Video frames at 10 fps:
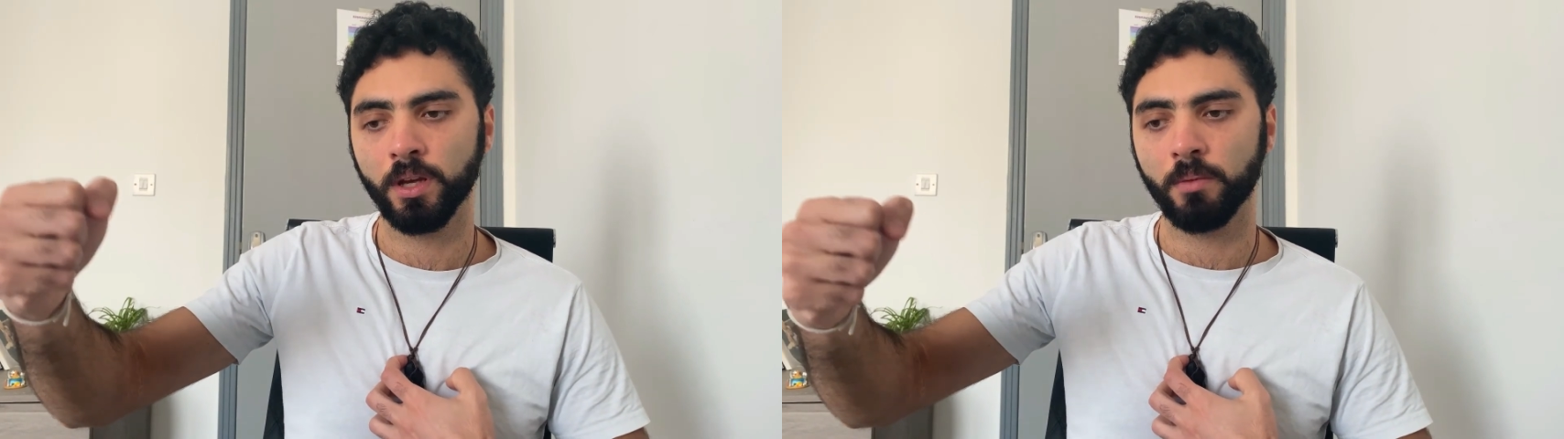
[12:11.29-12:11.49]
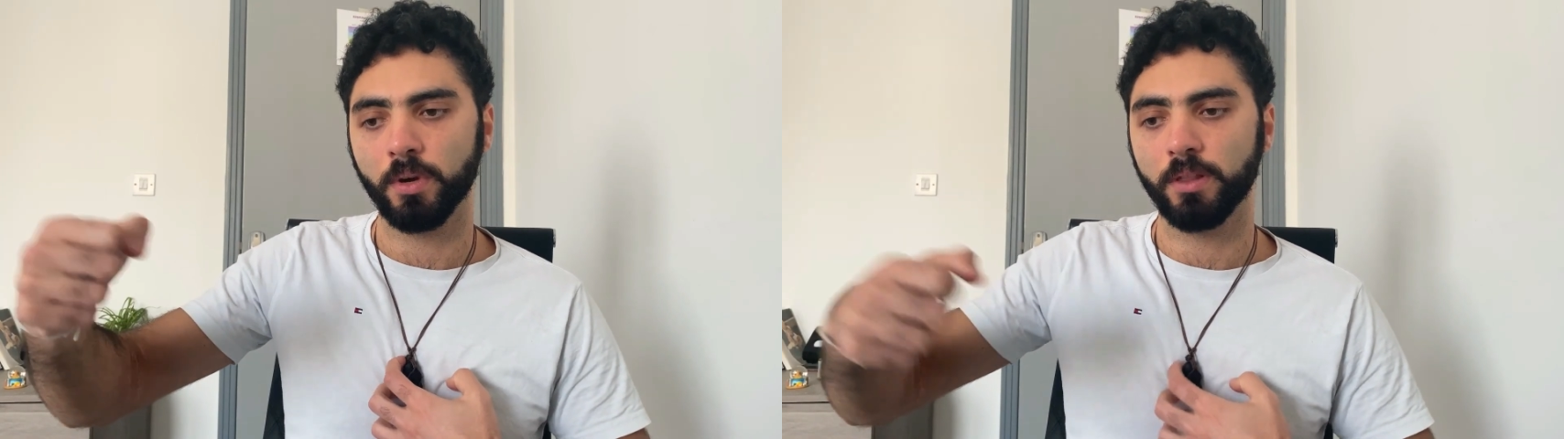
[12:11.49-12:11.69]

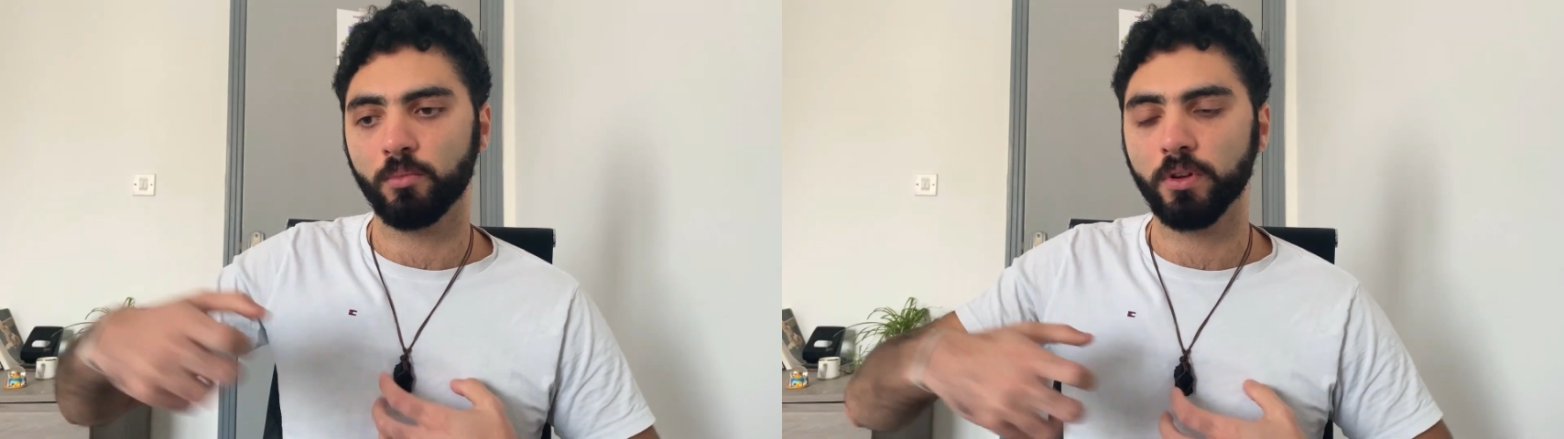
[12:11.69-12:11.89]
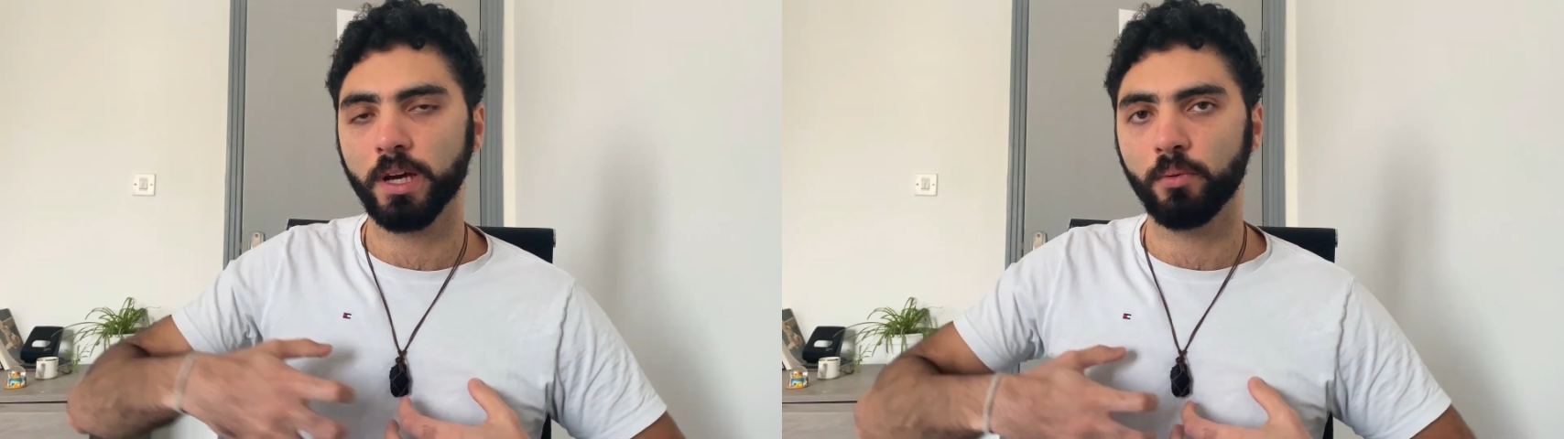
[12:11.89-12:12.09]
But the
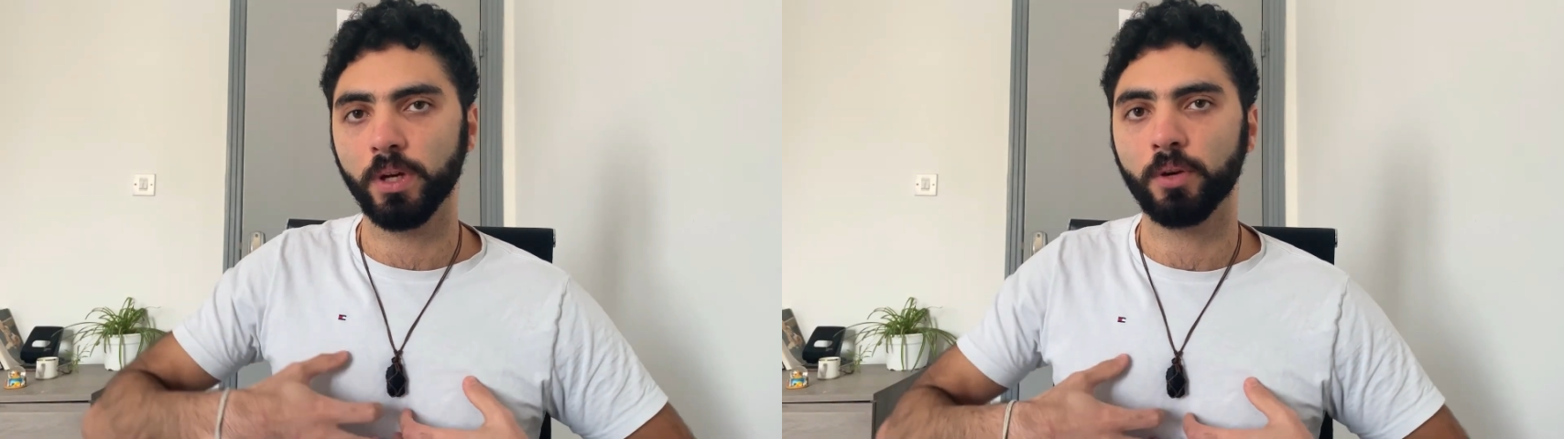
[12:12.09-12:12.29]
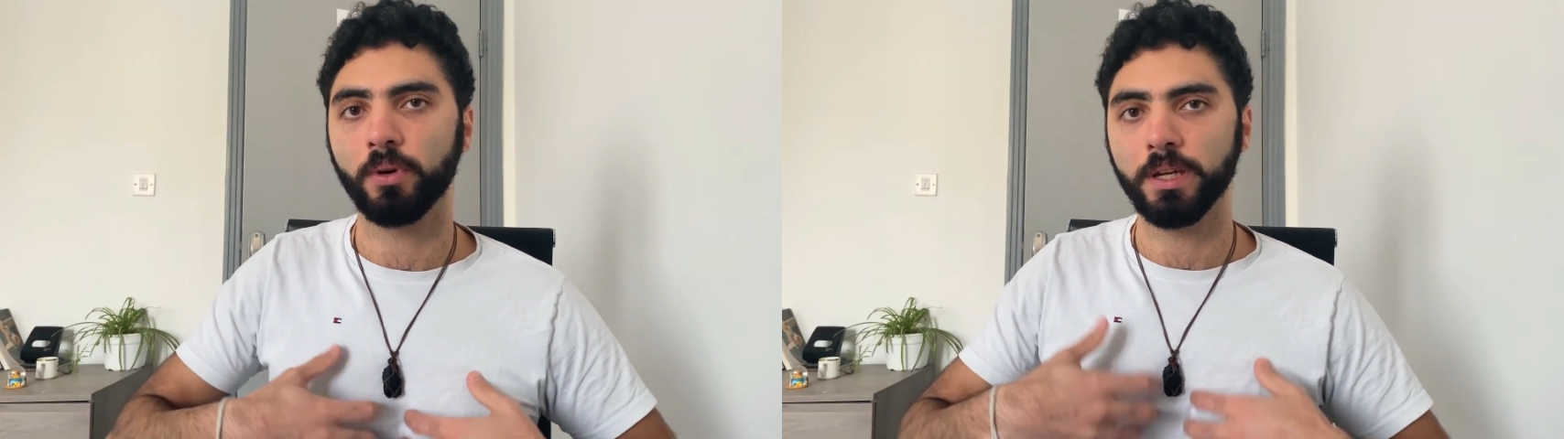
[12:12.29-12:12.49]
more that we
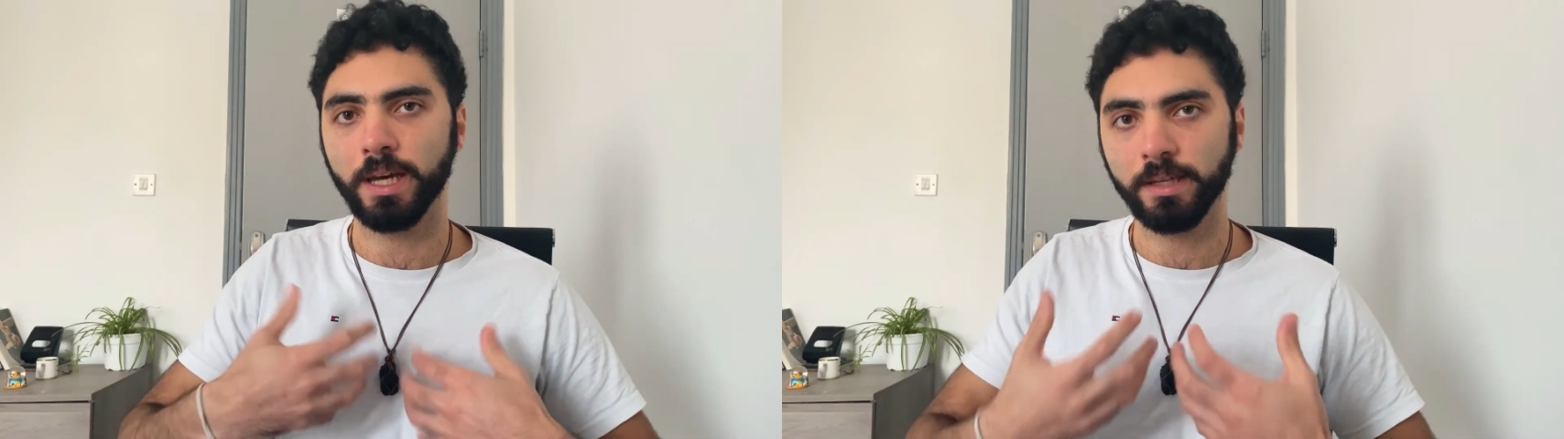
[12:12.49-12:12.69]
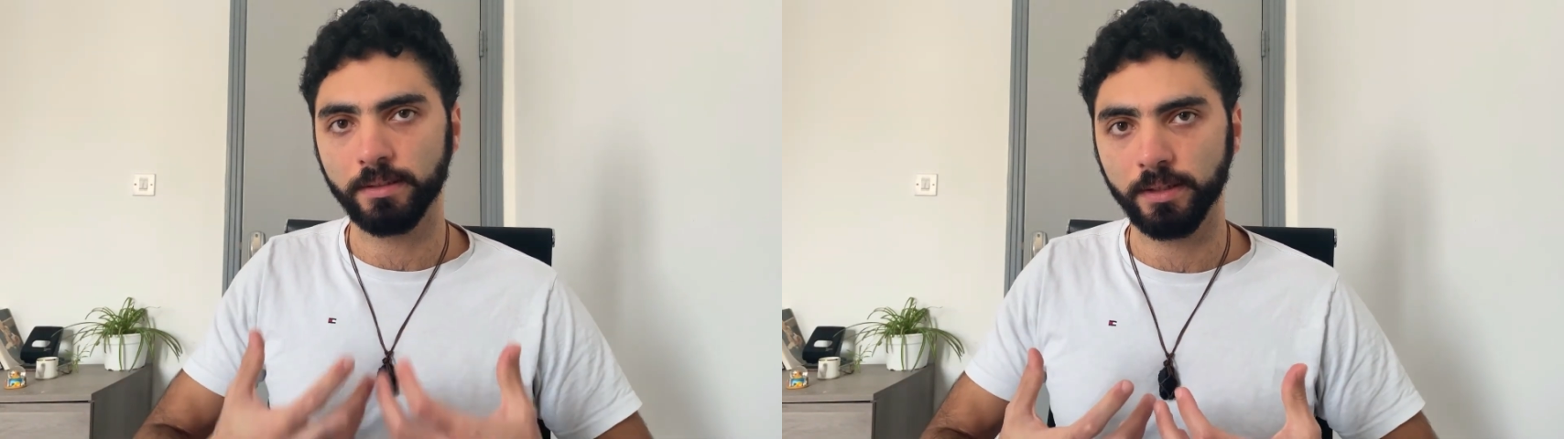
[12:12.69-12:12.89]

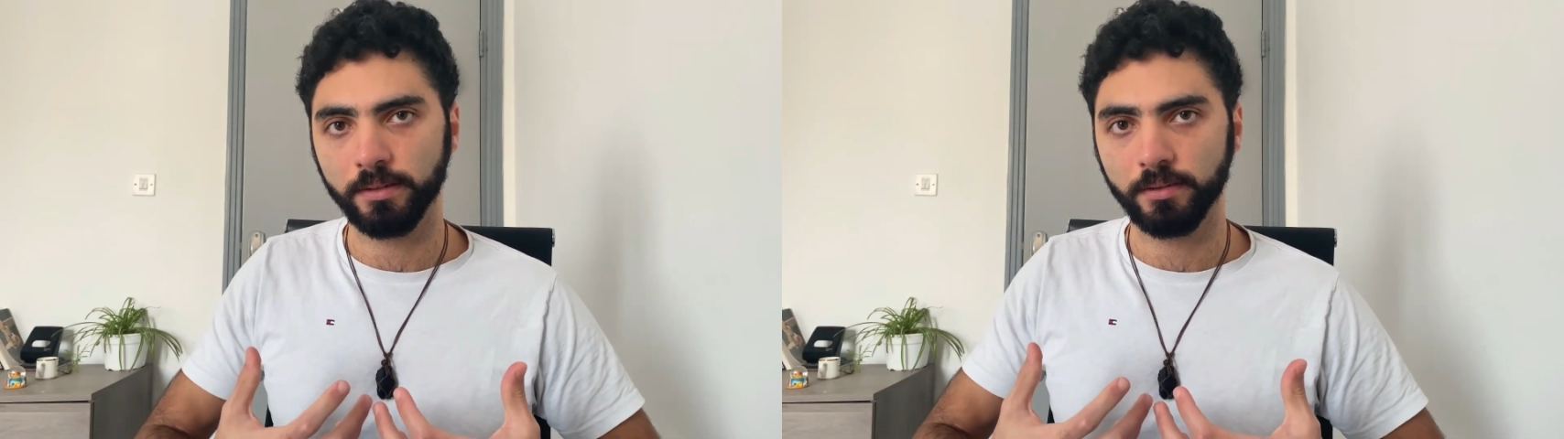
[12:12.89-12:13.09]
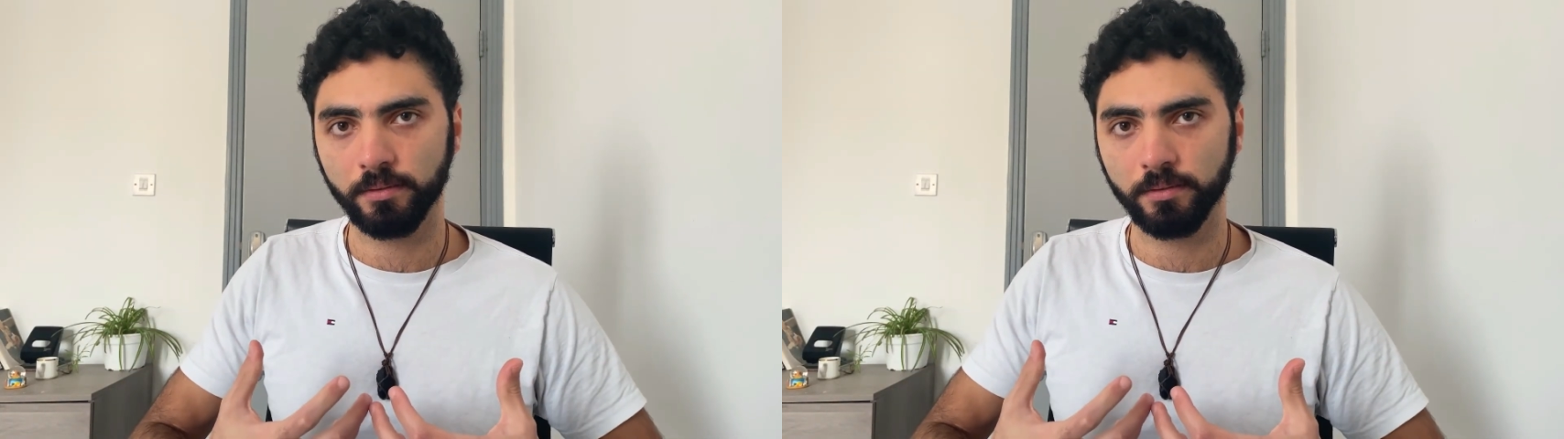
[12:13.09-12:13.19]
create it